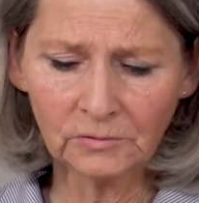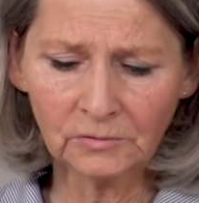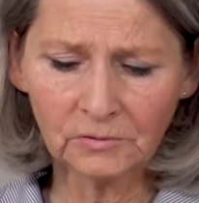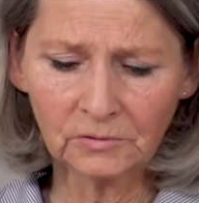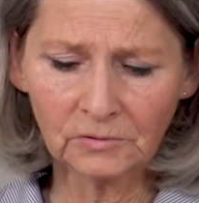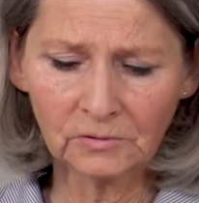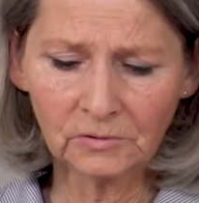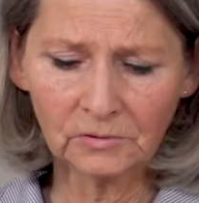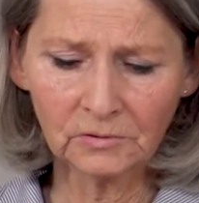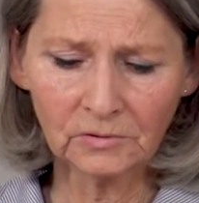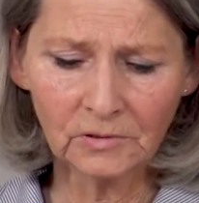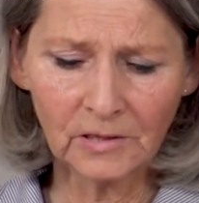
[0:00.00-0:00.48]

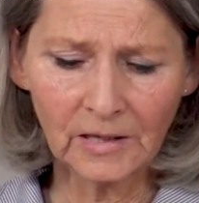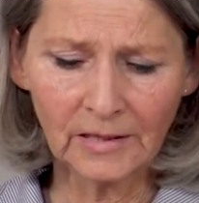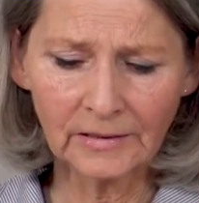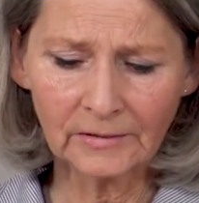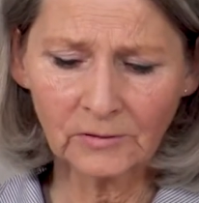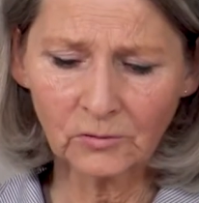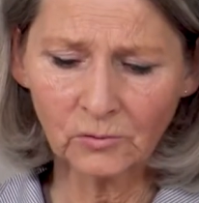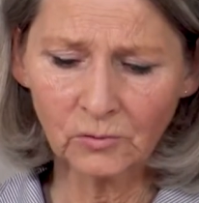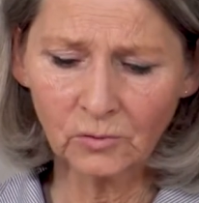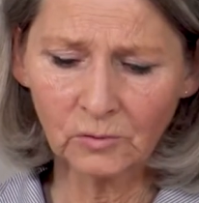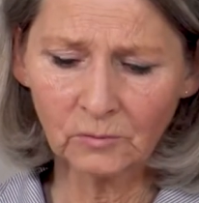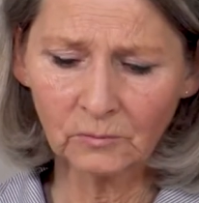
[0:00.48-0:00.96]
and
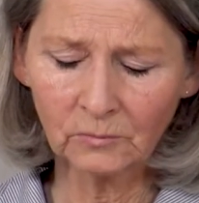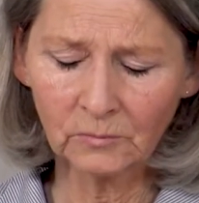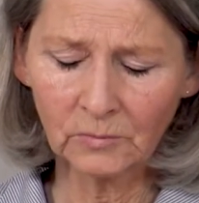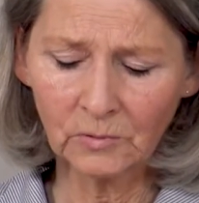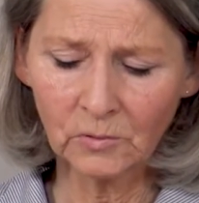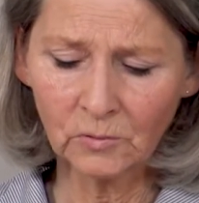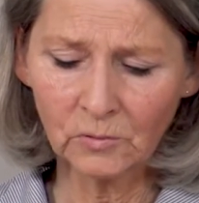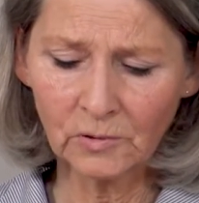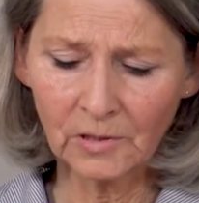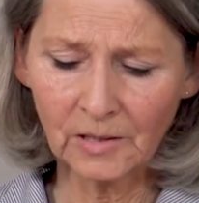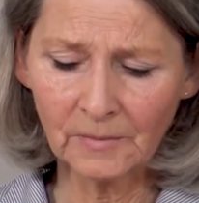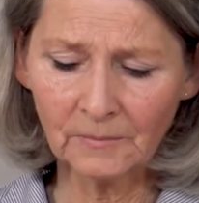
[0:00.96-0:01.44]

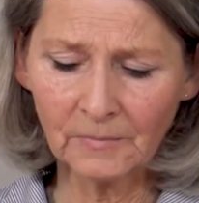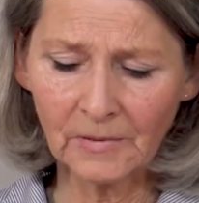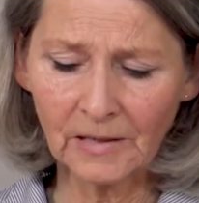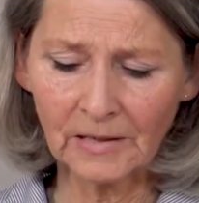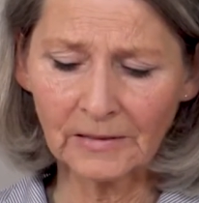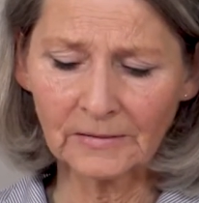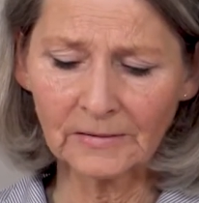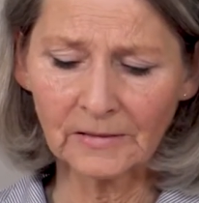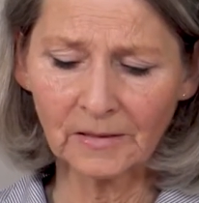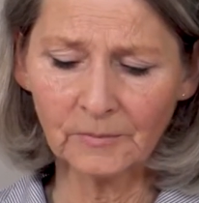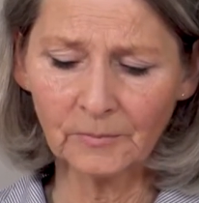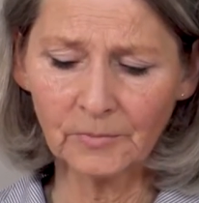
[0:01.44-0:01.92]
monosodium
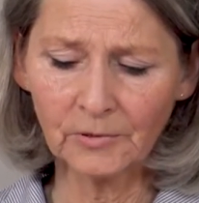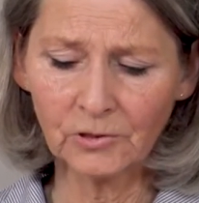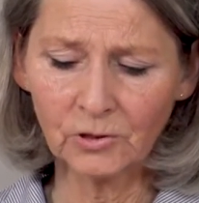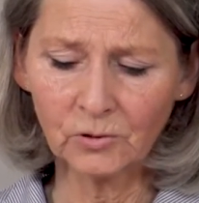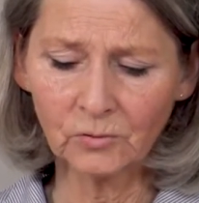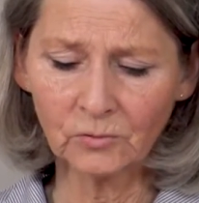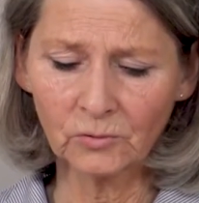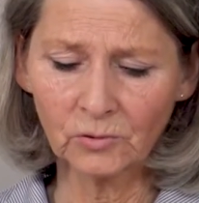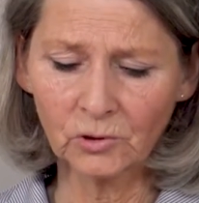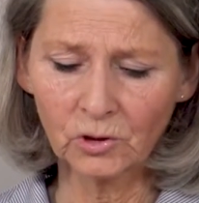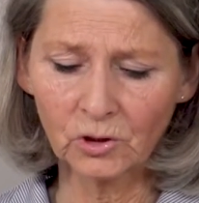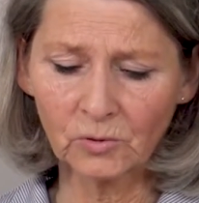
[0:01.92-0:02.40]
glutamate,
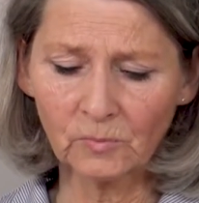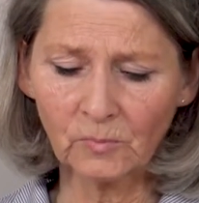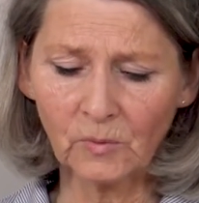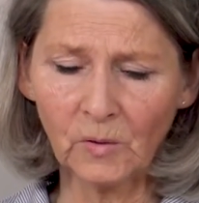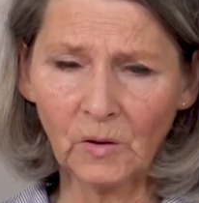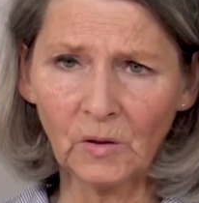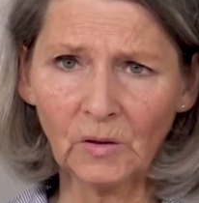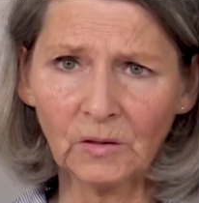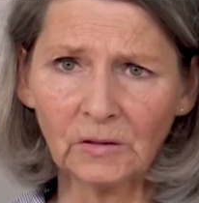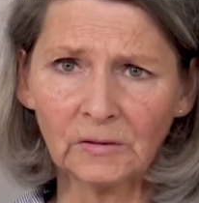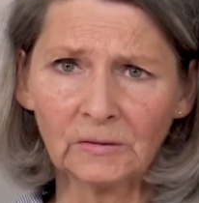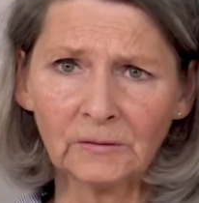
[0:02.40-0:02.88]
which
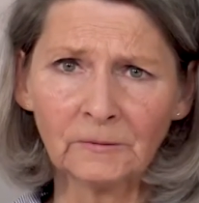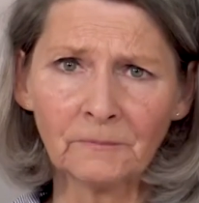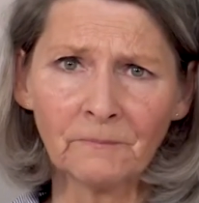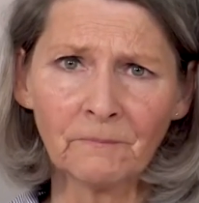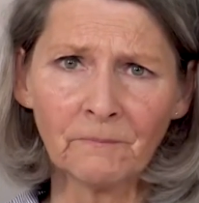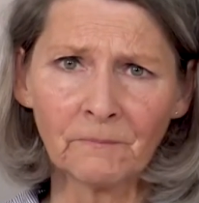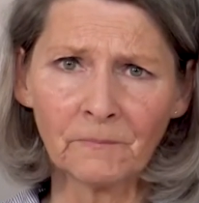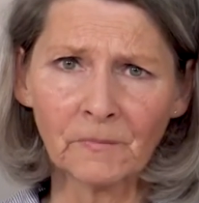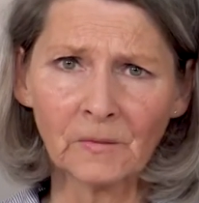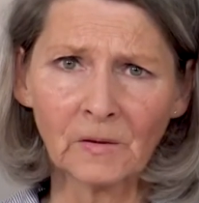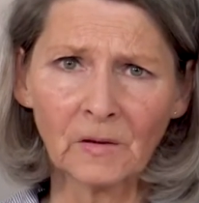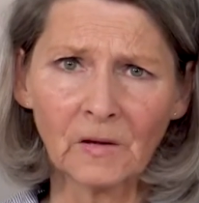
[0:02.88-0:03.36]
I
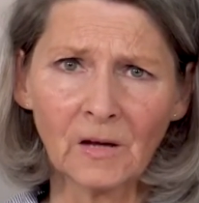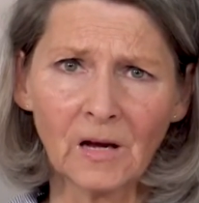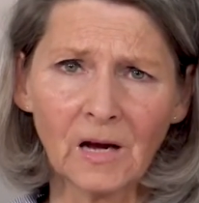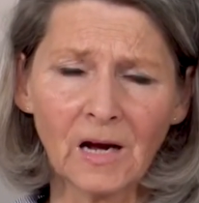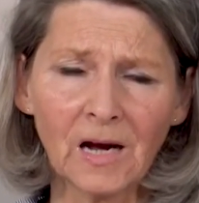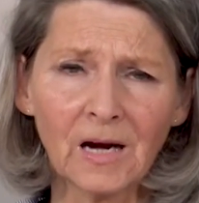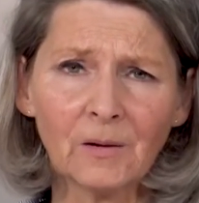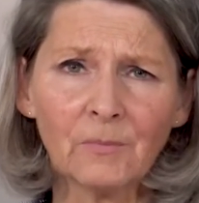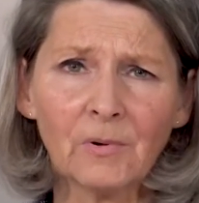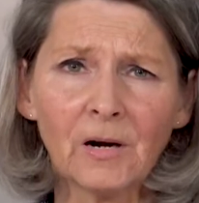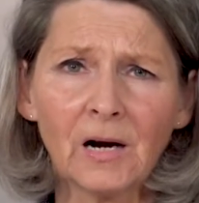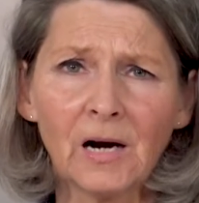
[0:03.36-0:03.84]
already
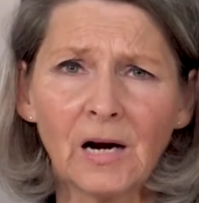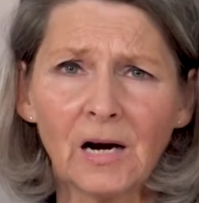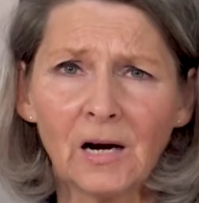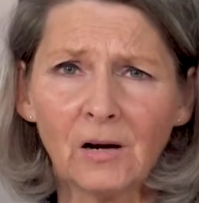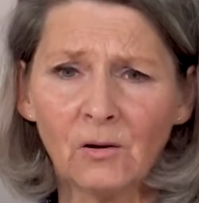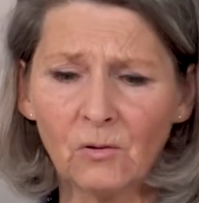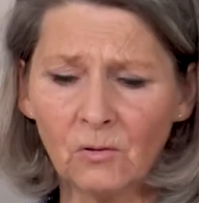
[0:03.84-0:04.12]
mentioned.